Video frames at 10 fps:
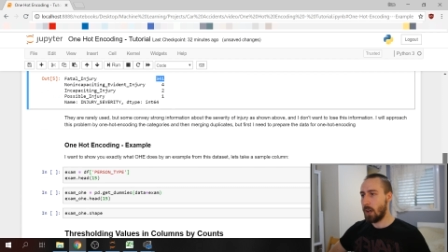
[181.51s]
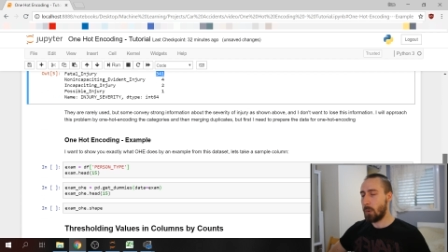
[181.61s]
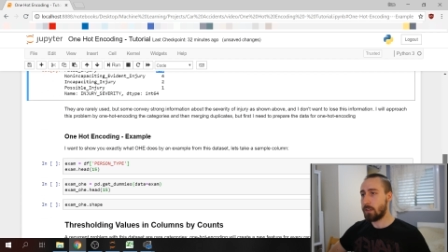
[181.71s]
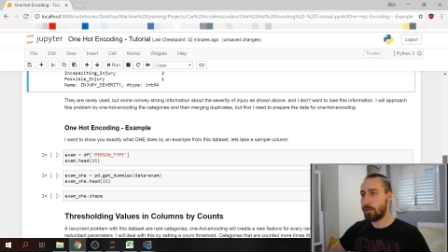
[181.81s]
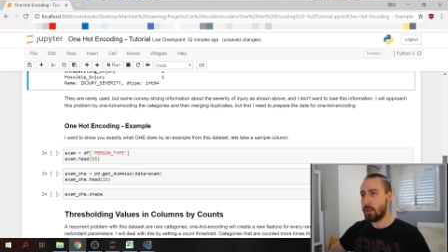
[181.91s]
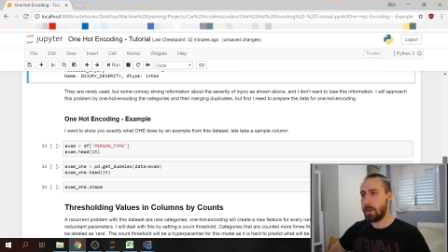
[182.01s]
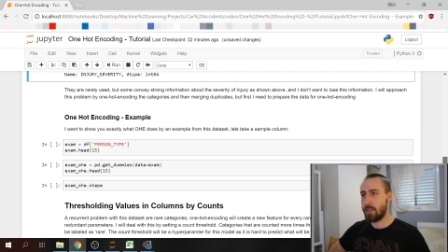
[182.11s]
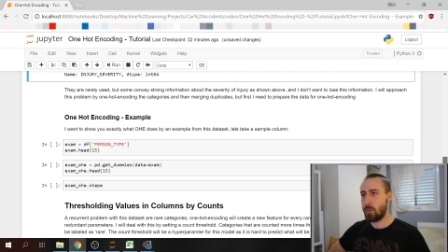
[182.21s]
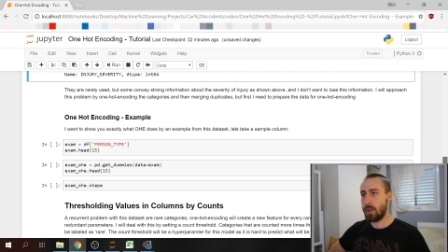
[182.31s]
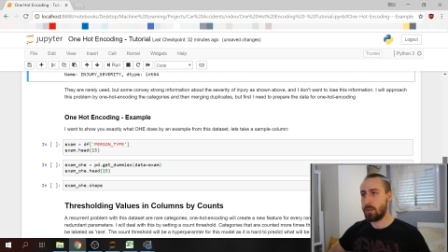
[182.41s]
One of the
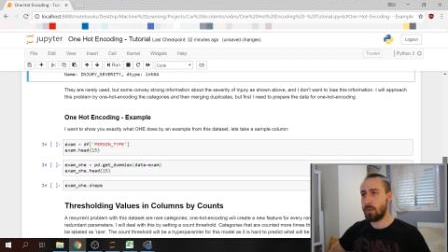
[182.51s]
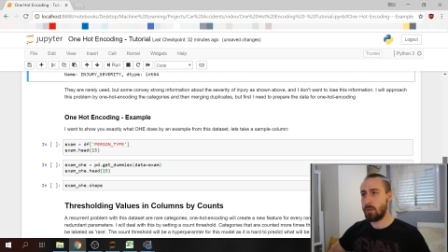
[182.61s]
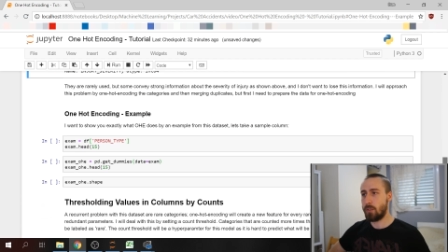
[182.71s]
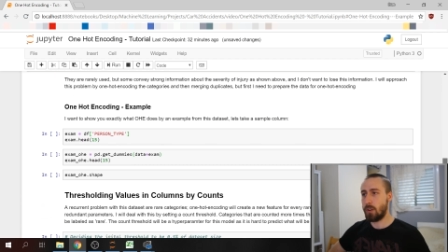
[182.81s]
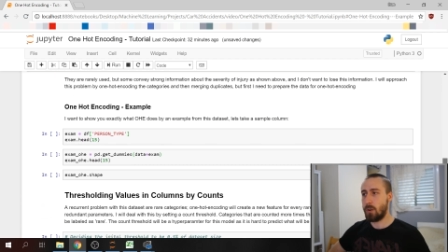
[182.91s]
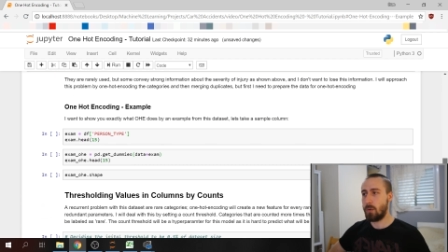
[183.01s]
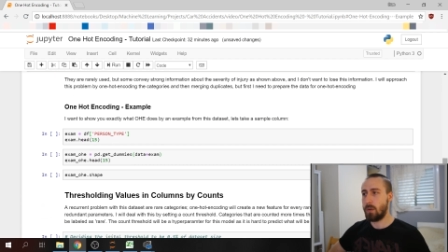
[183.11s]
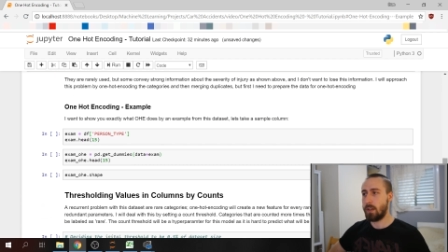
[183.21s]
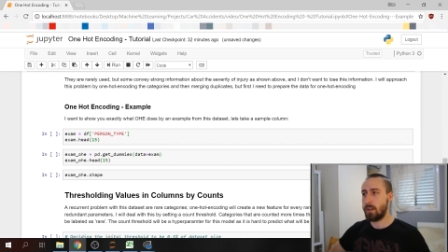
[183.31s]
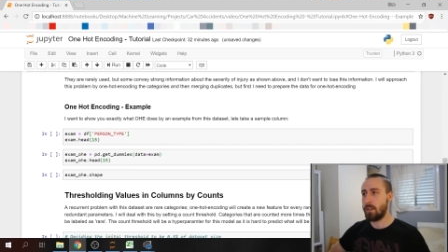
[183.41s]
best way to do so
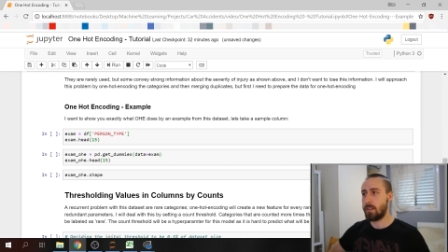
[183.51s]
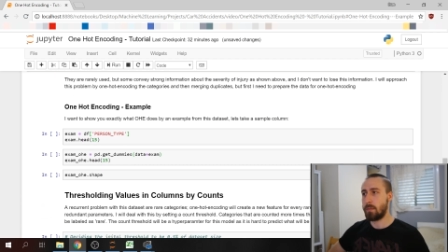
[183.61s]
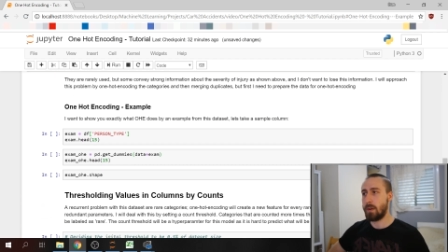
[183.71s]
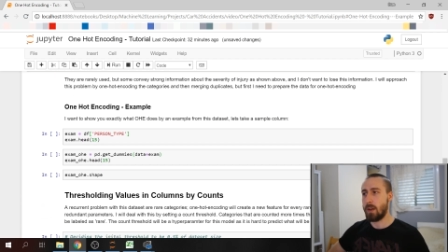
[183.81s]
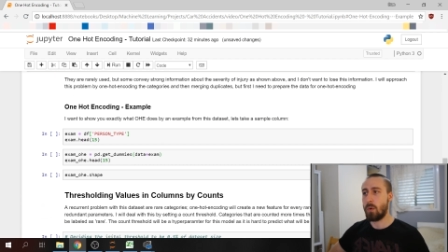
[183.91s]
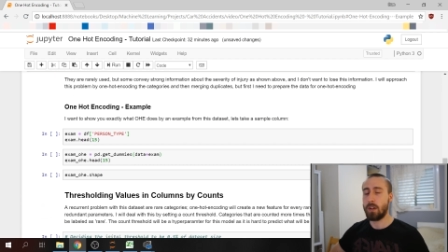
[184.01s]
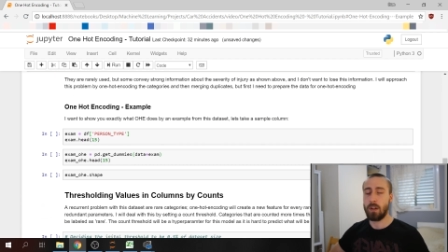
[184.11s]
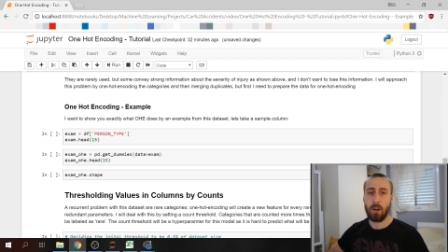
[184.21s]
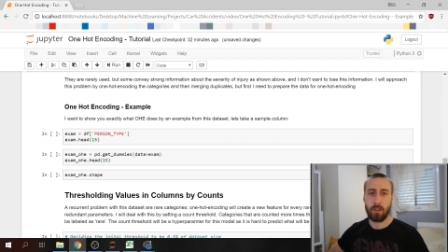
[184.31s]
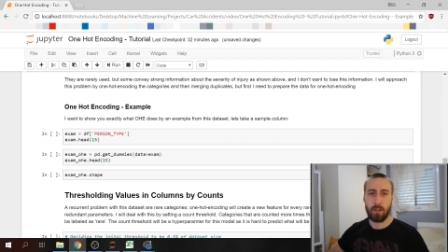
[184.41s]
is by
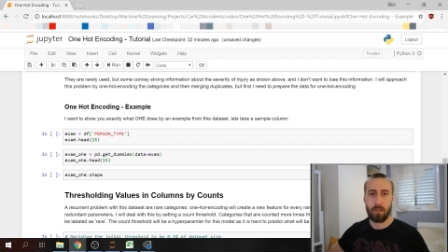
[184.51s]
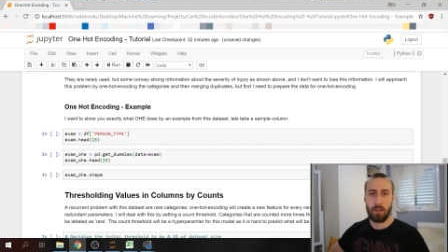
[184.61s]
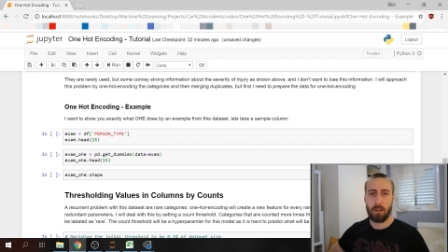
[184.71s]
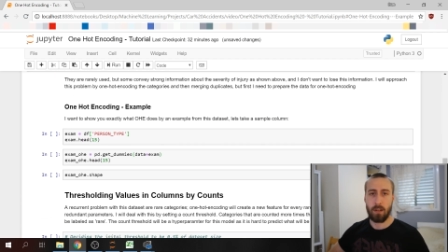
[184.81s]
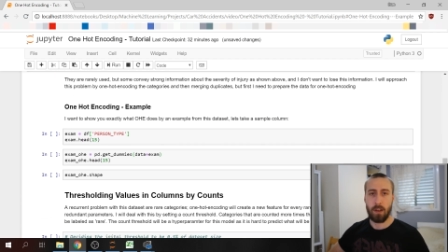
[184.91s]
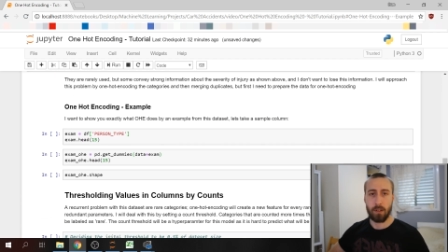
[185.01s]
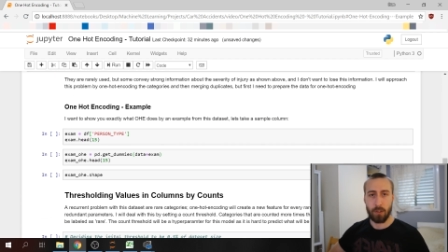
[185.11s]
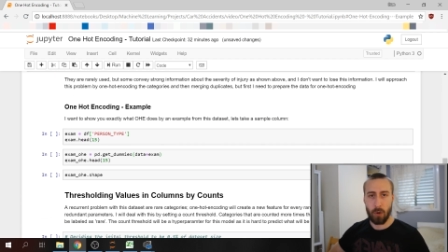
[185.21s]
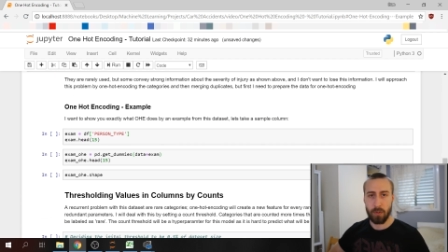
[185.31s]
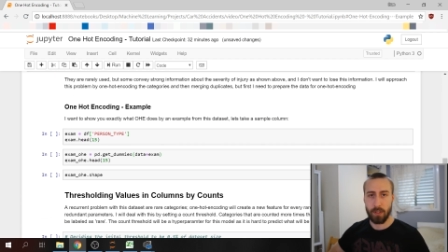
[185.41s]
one-hot uh,
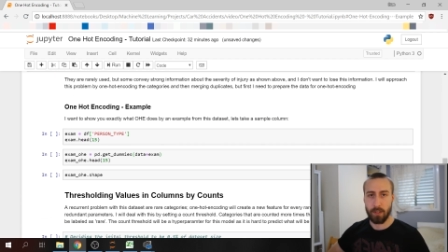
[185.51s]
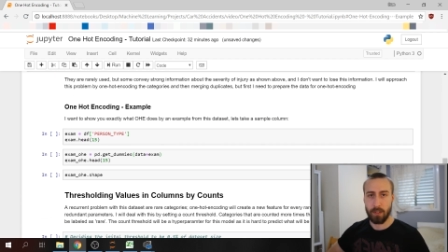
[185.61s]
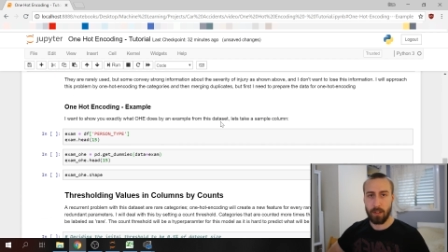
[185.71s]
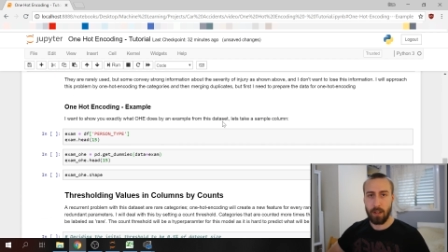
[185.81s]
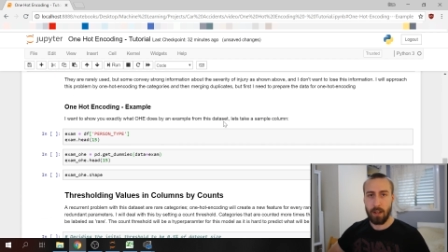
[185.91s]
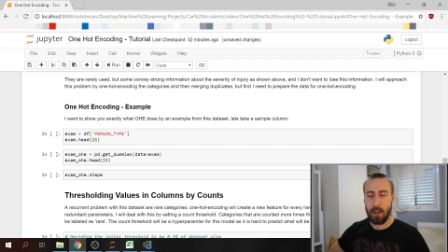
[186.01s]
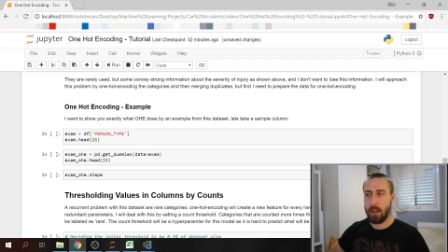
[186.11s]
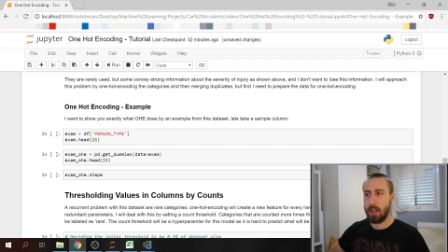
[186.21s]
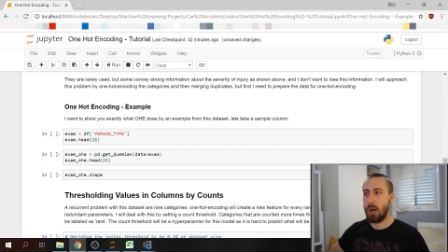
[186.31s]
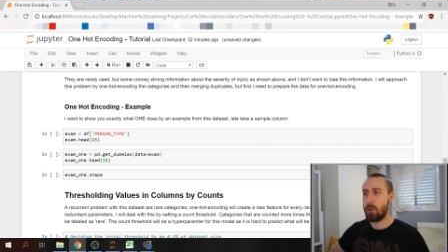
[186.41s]
encoding.
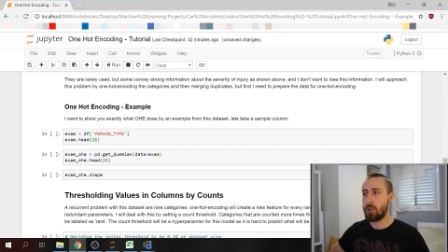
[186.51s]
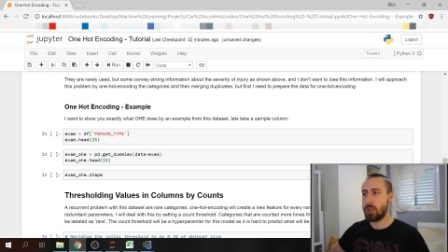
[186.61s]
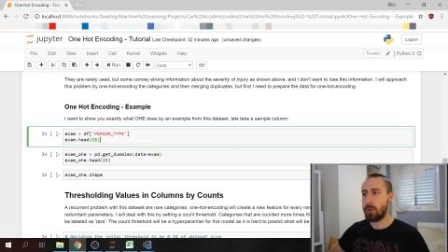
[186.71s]
And uh, I will show